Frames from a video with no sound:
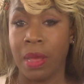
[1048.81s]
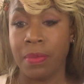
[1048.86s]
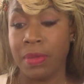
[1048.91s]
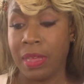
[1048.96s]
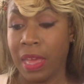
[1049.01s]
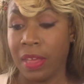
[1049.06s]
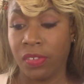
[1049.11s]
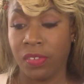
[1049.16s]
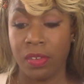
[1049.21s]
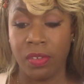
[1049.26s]
I'm
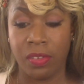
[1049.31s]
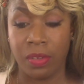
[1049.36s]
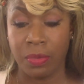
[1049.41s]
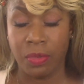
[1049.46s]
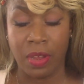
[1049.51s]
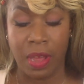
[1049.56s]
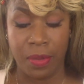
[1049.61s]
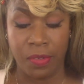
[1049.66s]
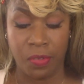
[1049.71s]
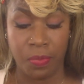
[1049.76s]
guessing
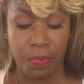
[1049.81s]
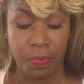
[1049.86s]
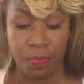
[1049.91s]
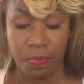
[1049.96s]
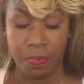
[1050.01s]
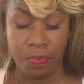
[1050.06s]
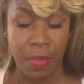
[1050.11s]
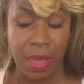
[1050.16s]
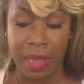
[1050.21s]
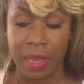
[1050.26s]
sometimes
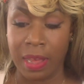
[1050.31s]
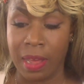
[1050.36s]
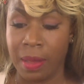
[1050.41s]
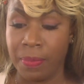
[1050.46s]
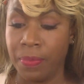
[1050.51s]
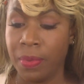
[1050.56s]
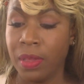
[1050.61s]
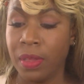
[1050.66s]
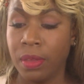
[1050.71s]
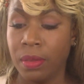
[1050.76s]

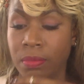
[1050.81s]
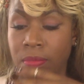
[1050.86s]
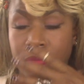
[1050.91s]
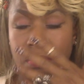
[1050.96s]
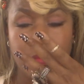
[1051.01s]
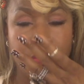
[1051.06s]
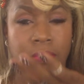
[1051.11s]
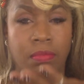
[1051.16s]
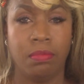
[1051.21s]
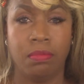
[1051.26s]
makeup
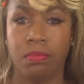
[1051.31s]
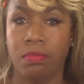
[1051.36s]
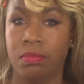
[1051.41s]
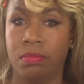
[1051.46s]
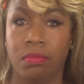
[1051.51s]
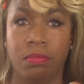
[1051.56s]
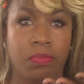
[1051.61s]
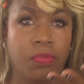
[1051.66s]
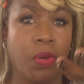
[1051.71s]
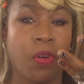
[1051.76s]

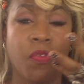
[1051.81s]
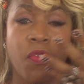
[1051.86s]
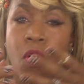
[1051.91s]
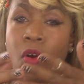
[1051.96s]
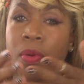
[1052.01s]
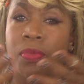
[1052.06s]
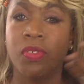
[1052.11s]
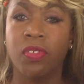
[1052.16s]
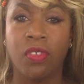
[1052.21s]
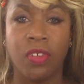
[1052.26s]

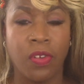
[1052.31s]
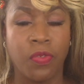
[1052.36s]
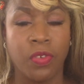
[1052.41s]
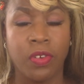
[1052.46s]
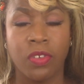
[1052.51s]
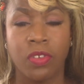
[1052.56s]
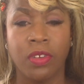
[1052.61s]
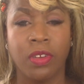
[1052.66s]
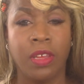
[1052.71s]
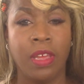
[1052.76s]
performs
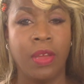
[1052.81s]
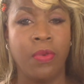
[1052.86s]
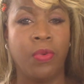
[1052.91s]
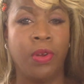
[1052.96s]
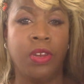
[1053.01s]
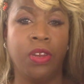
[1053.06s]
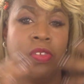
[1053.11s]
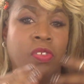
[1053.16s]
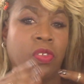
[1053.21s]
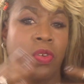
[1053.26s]
differently
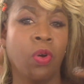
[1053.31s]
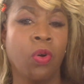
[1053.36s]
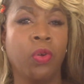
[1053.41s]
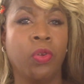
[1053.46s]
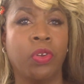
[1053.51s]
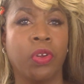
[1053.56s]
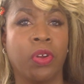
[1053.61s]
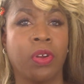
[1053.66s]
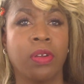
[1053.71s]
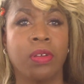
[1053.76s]
when it's
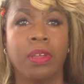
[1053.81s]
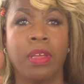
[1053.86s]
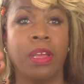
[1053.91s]
older.